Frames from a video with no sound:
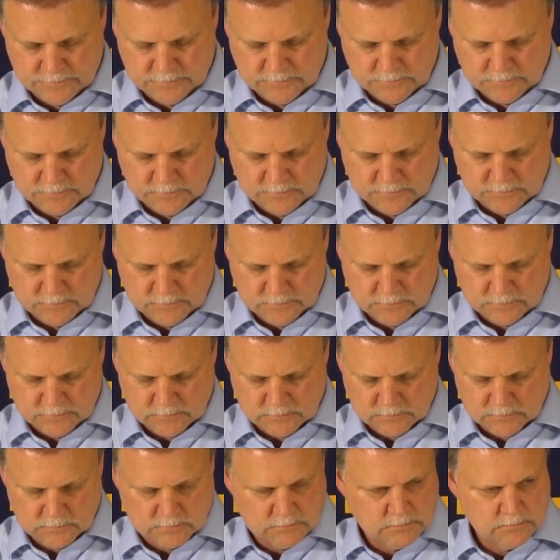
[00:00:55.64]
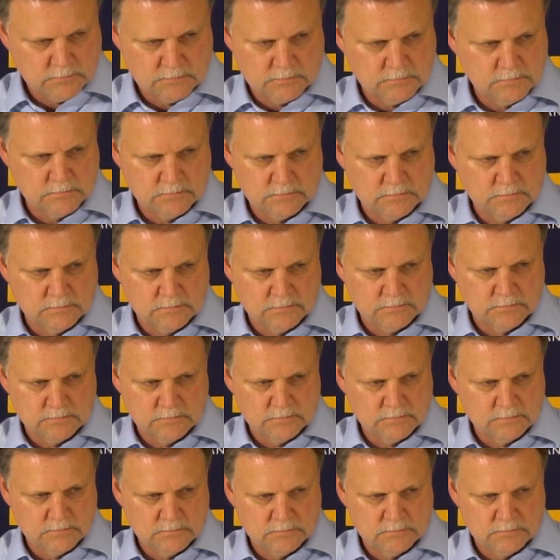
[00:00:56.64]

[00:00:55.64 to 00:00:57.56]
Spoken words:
Nobody speaks.